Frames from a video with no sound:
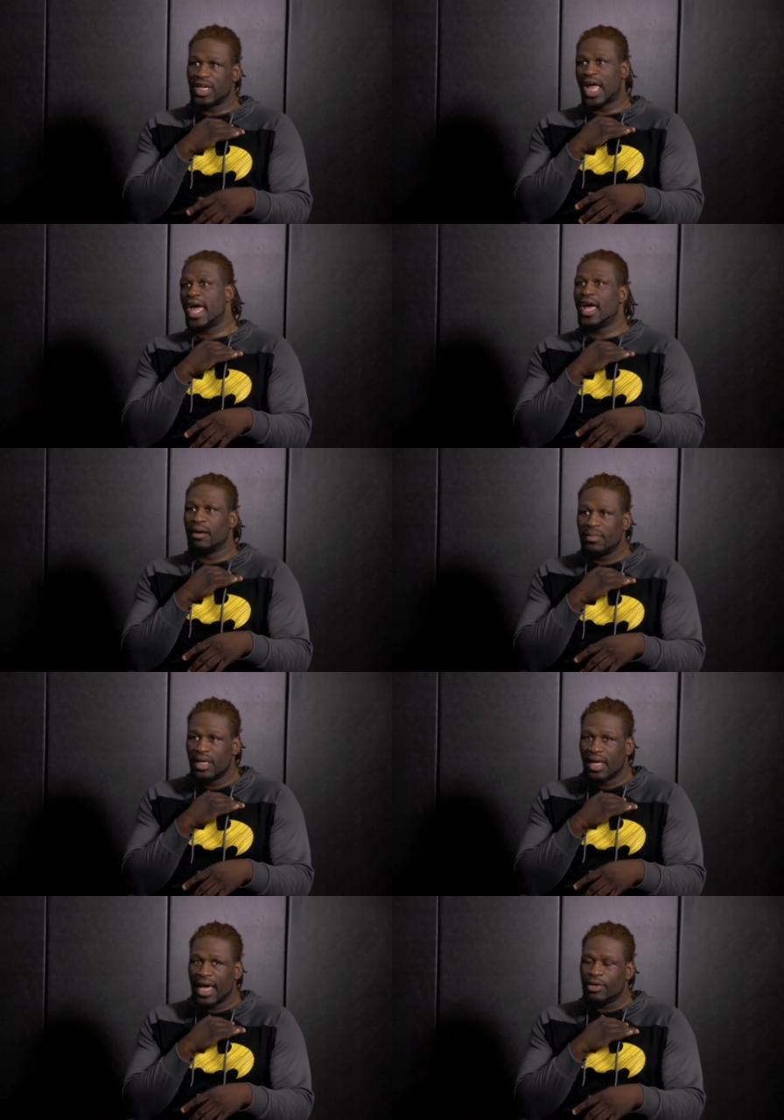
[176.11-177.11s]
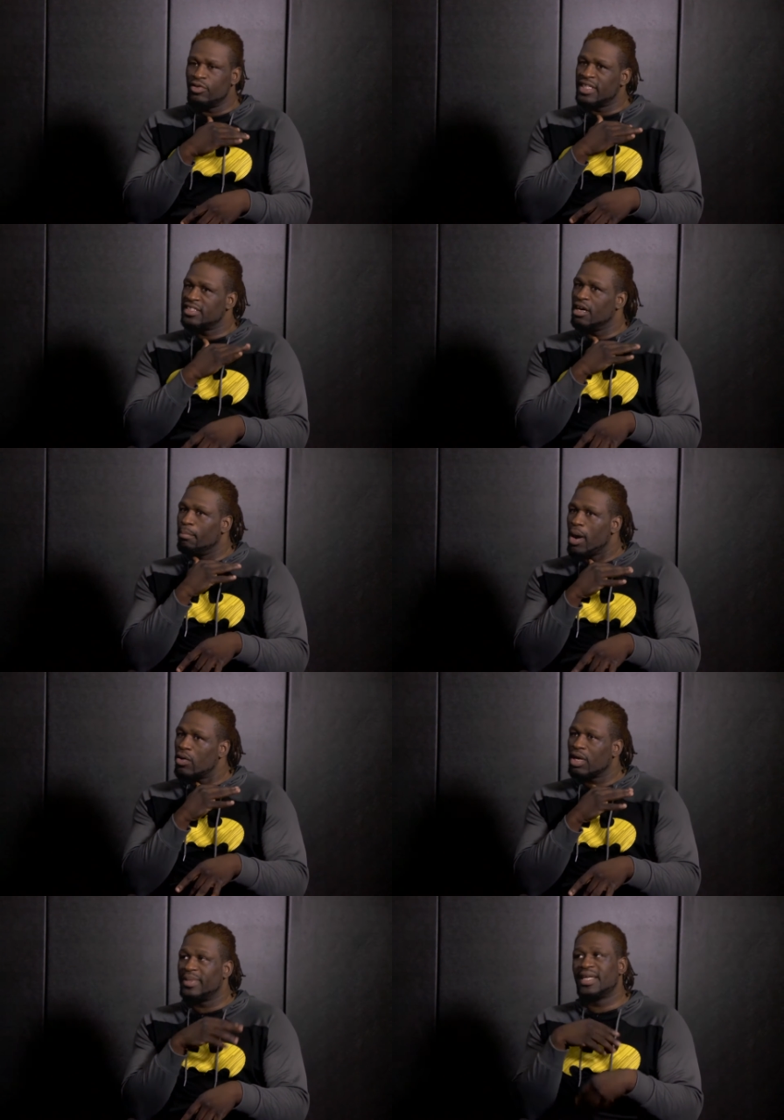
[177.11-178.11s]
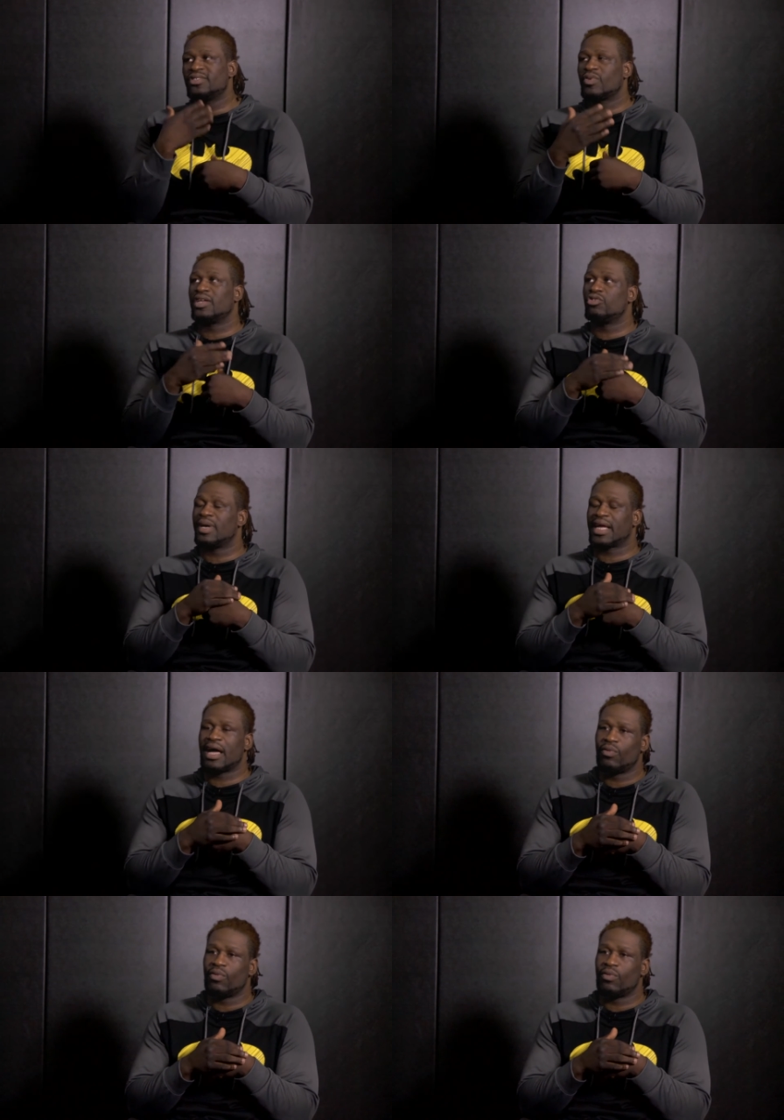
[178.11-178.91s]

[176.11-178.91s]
jab, and you just see him buckle up, and that's when I know I